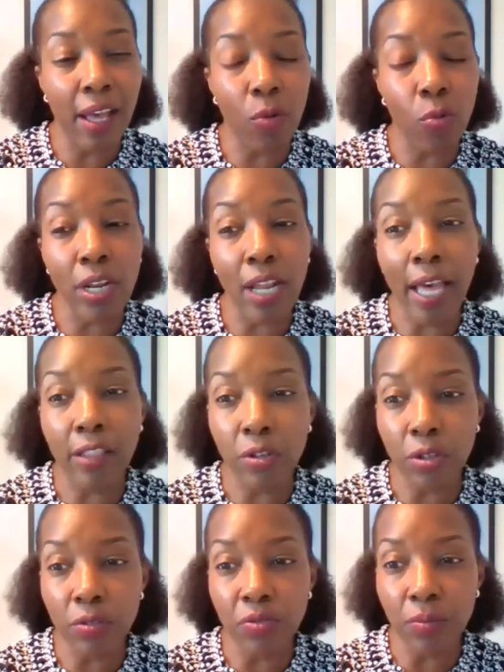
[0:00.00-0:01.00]
And what I
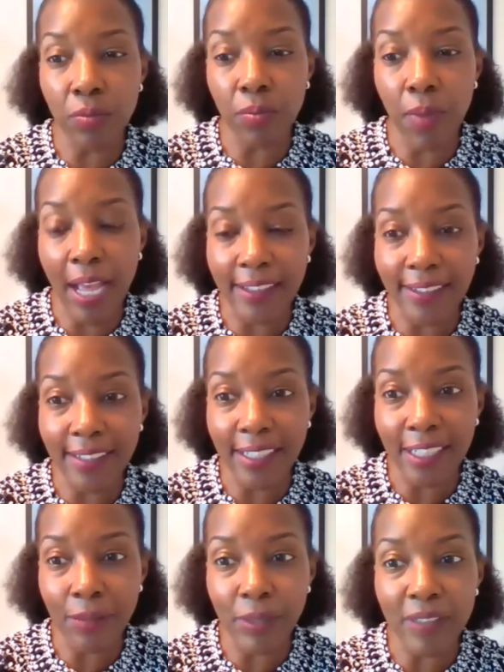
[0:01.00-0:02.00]
learned from my
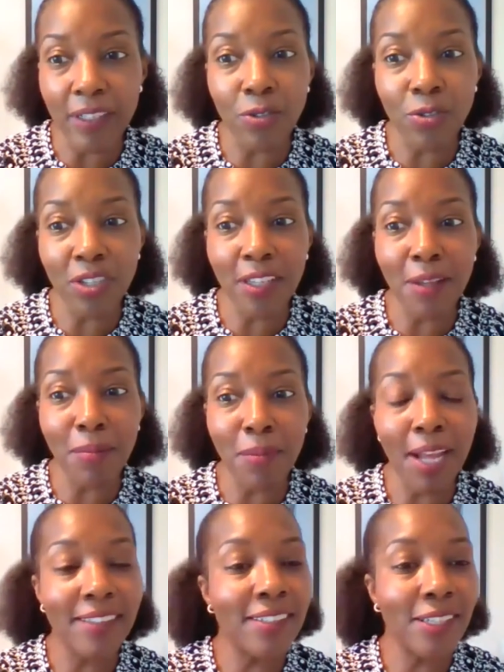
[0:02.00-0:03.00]
team is understanding that
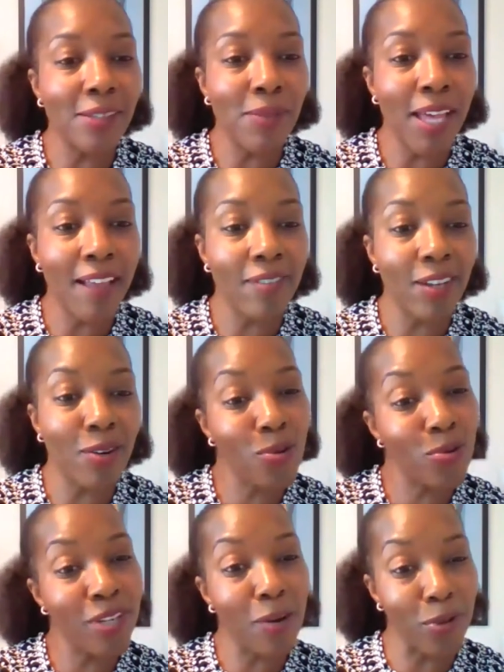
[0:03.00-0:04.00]
my team have their
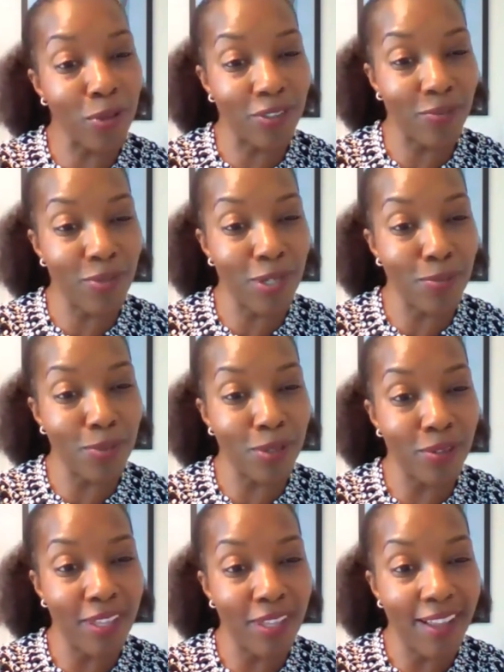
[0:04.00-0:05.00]
own networks of
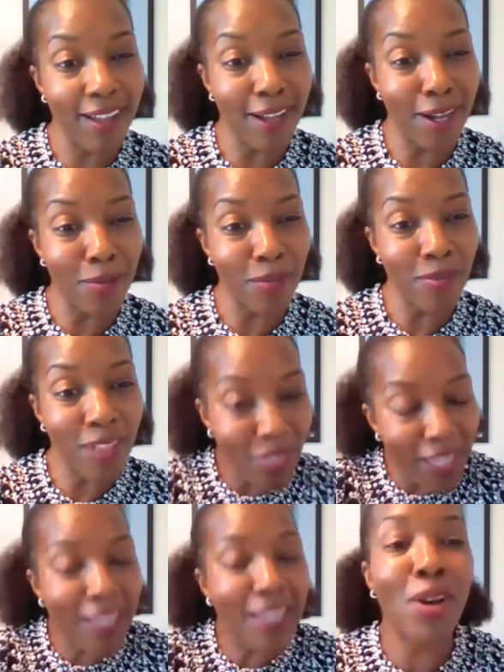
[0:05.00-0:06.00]
people um, that
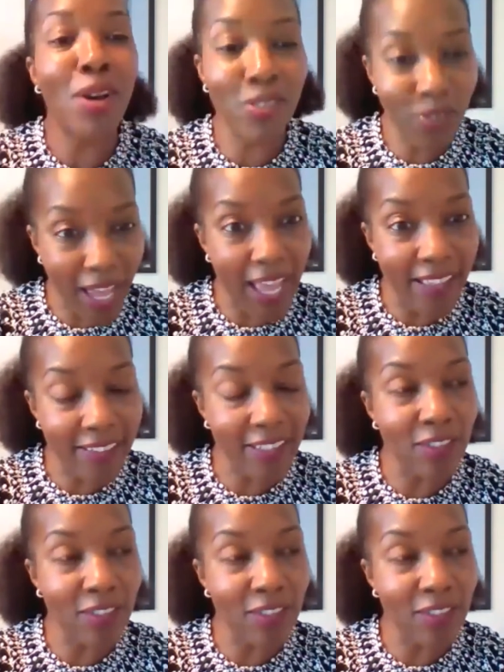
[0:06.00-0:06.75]
they can also ask.